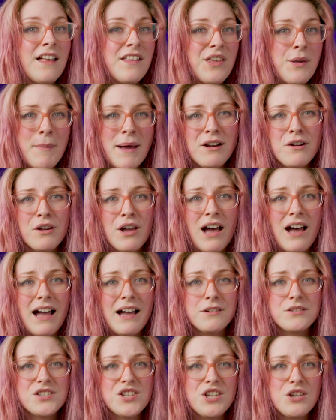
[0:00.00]
Now the amount of
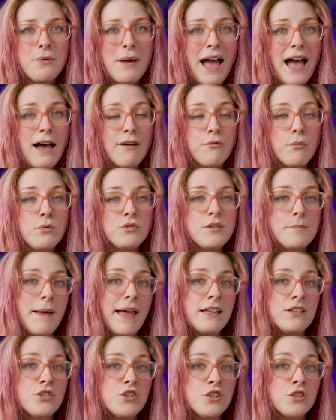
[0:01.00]
cutouts that you have will
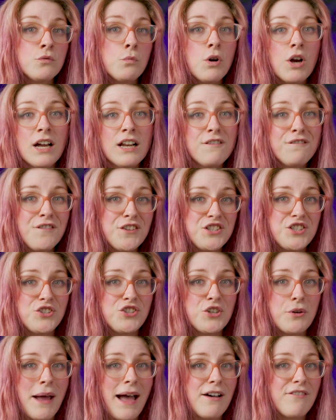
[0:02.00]
depend on what kind of
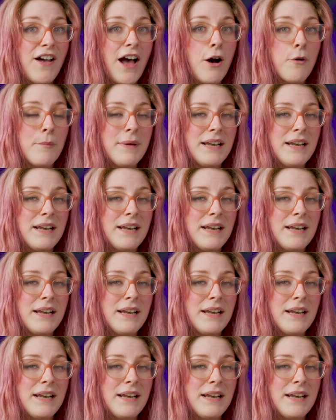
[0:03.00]
footage you have, how